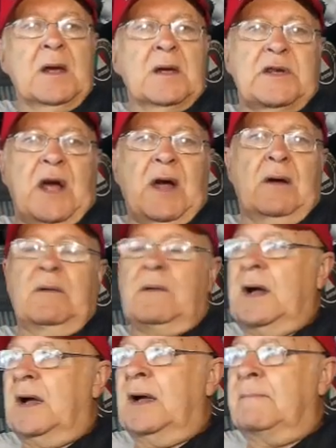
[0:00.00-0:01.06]
So
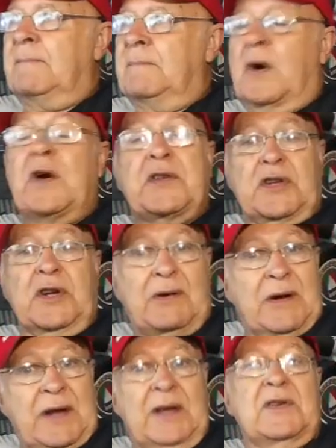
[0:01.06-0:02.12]
my
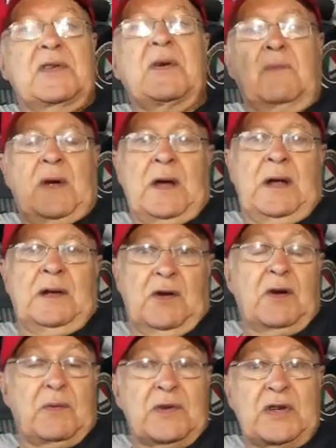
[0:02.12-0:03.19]
secret is,
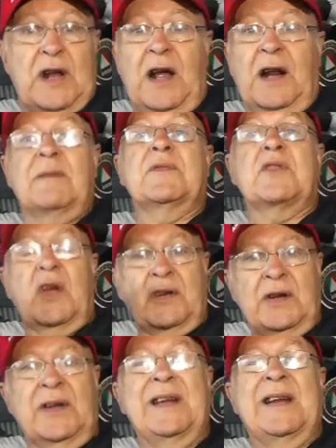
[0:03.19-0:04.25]
like with slaloms,
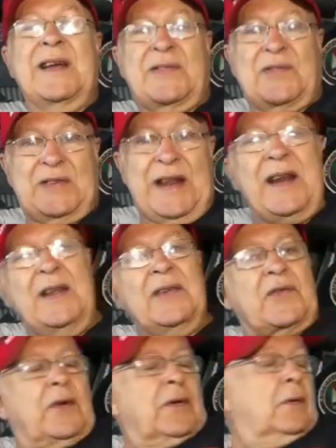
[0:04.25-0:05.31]
you need a steady
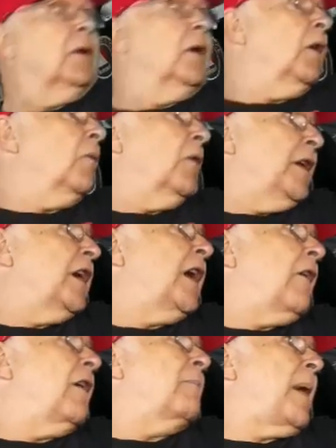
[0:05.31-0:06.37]
throttle when you're
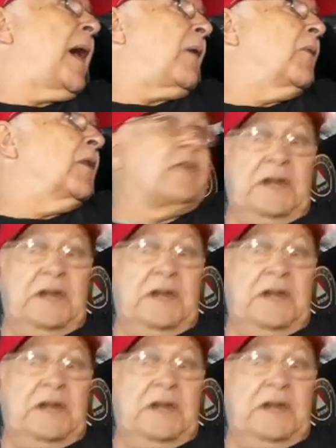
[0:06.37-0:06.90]
going backwards.